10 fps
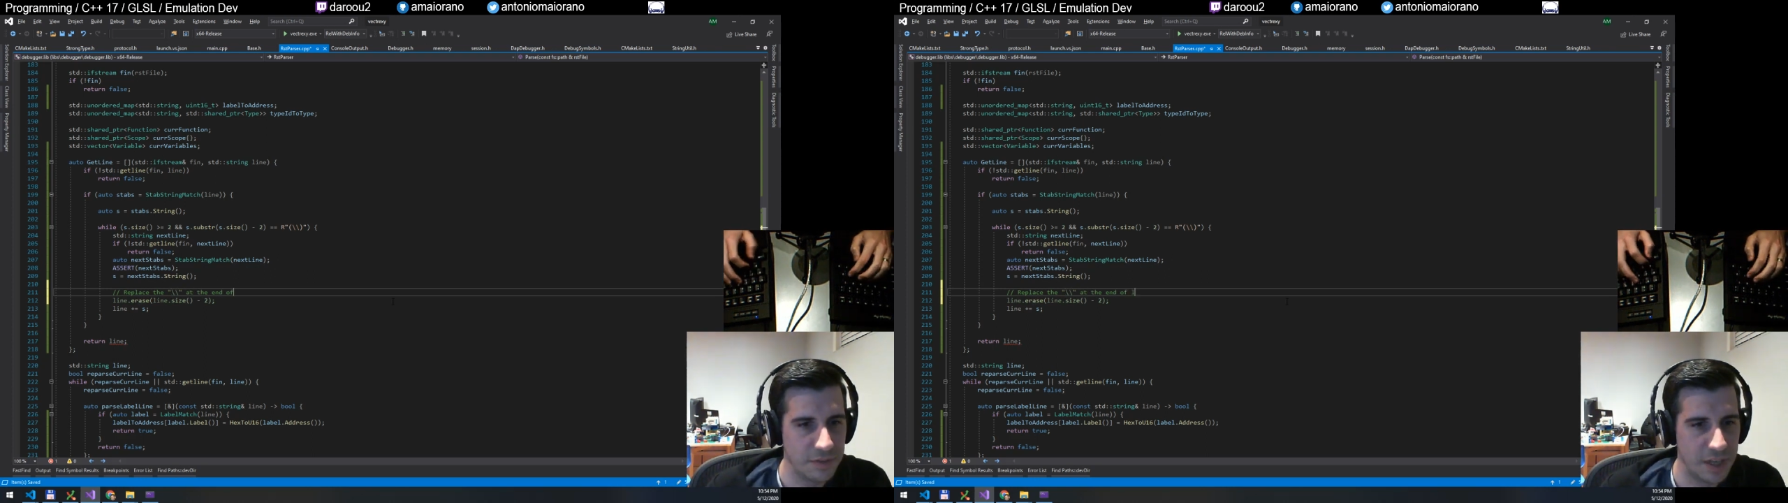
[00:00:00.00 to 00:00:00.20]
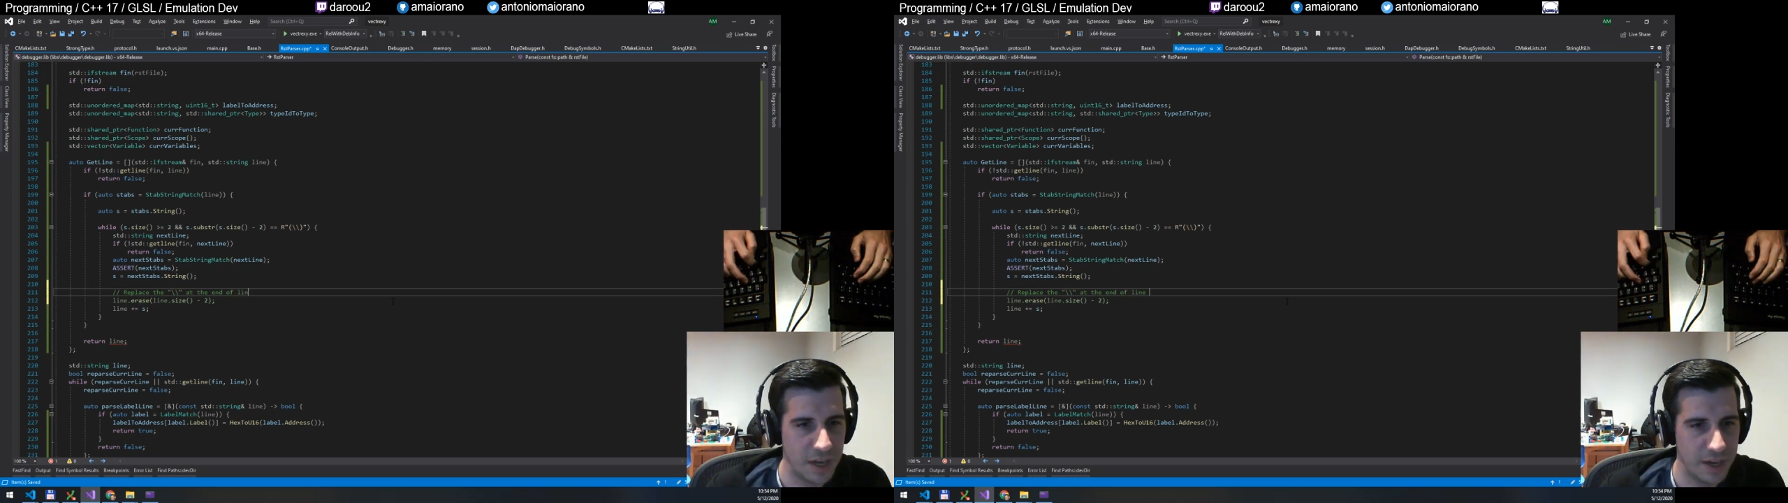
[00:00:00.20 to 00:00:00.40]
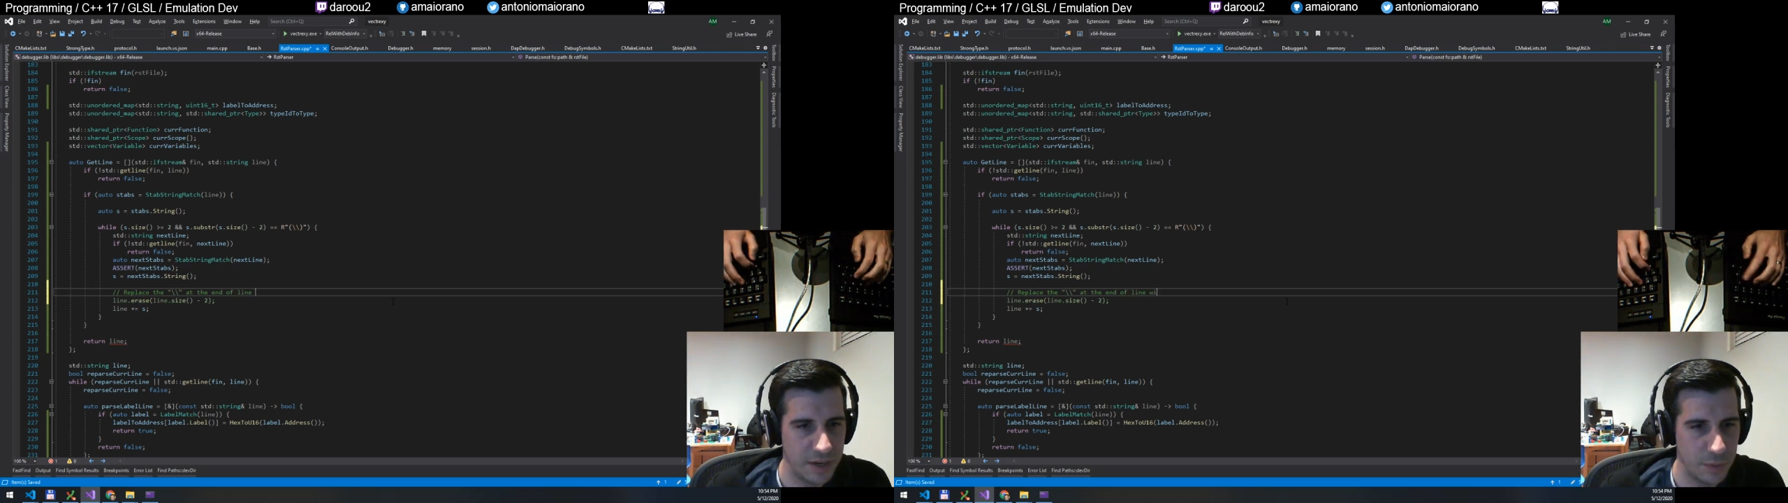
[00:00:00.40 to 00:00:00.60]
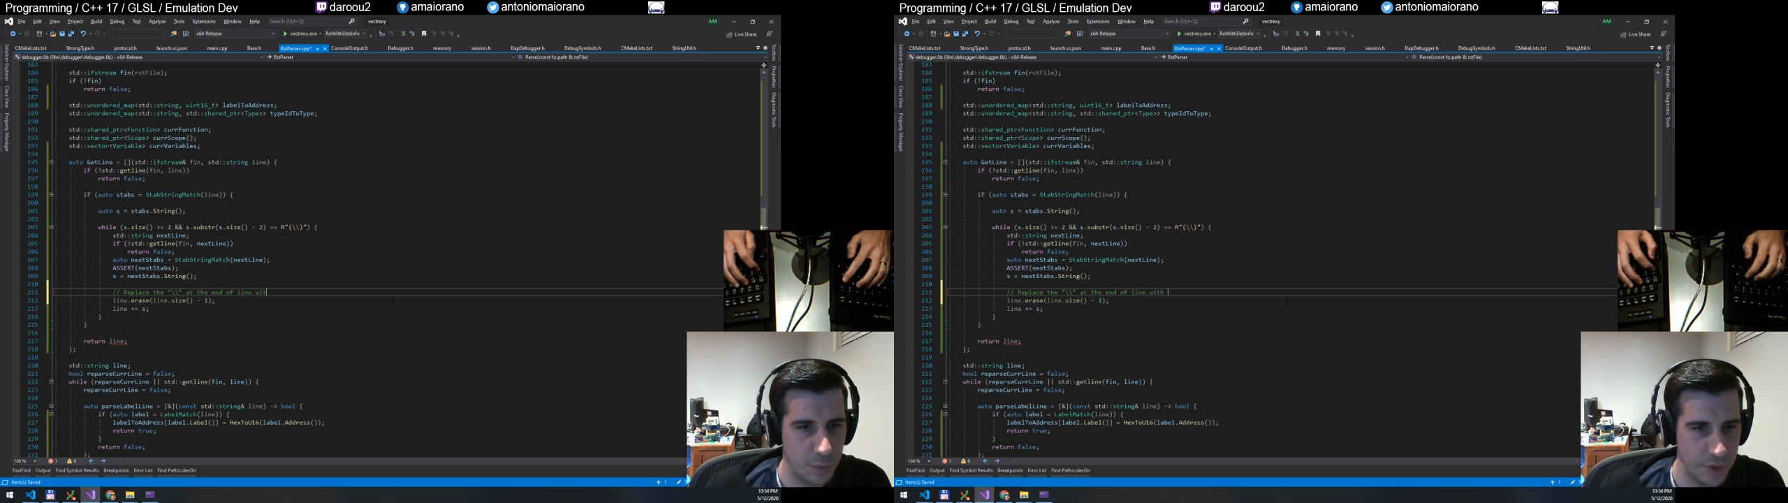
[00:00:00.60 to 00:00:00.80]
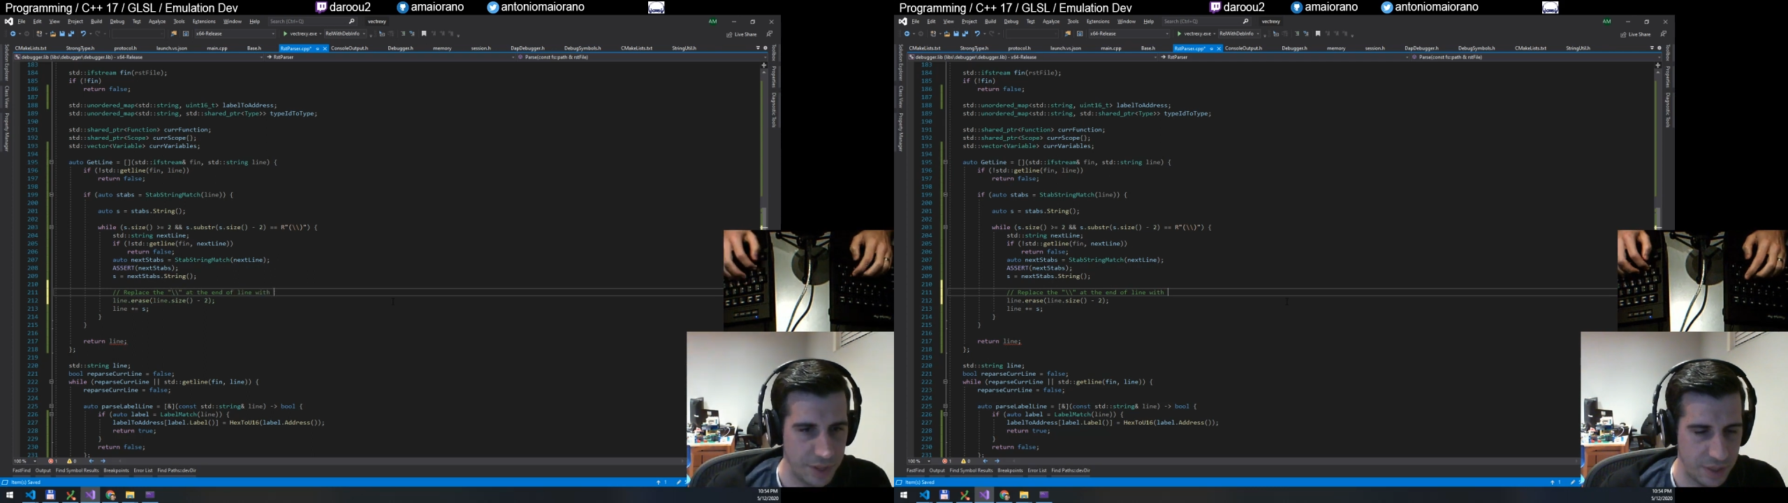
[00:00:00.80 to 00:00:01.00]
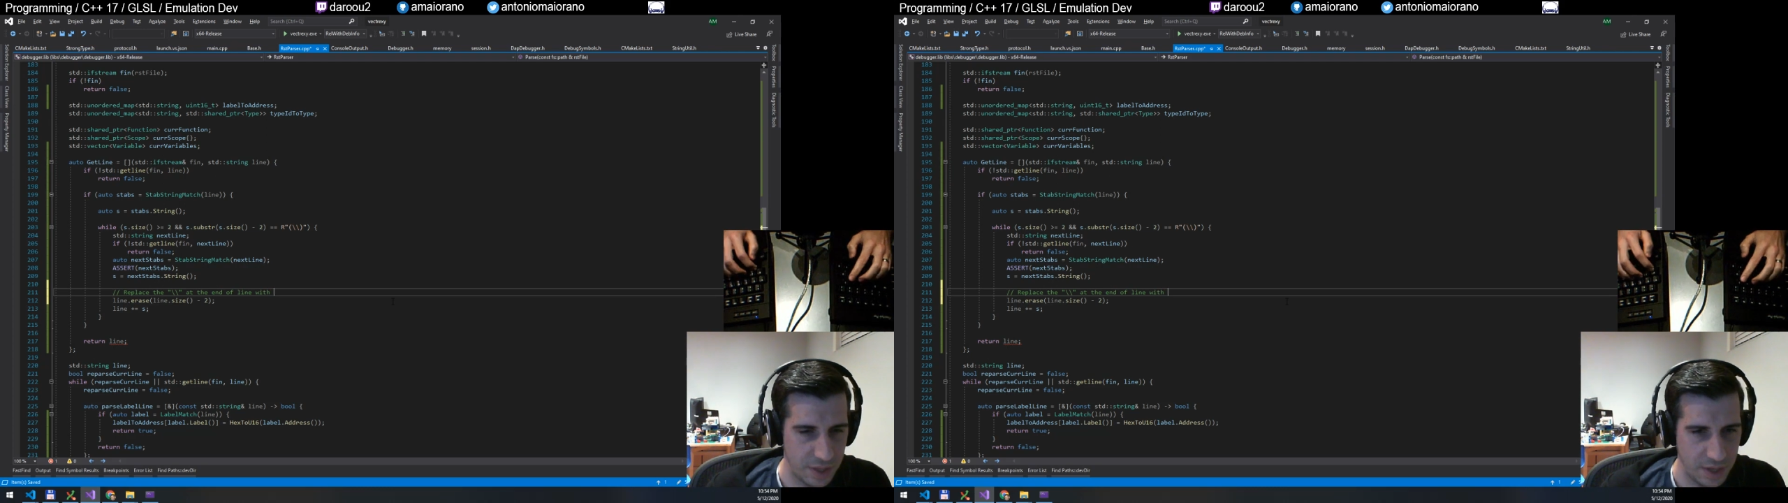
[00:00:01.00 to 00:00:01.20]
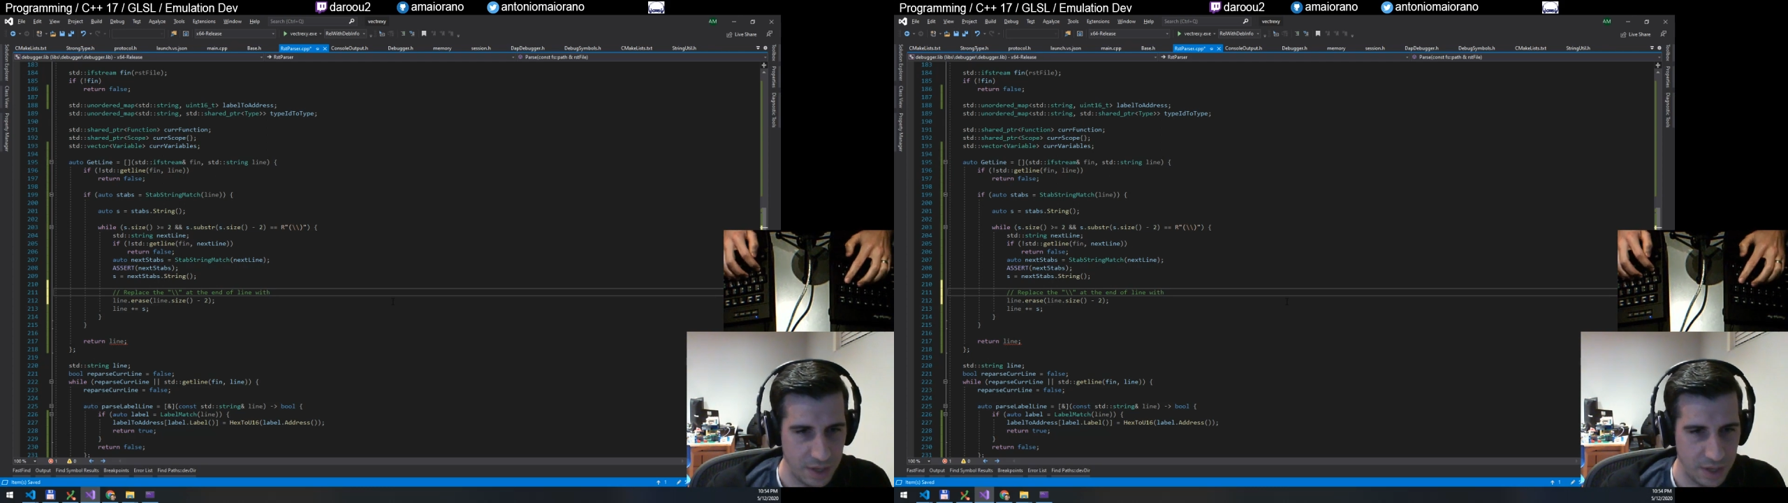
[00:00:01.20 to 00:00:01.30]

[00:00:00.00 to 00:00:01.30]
line with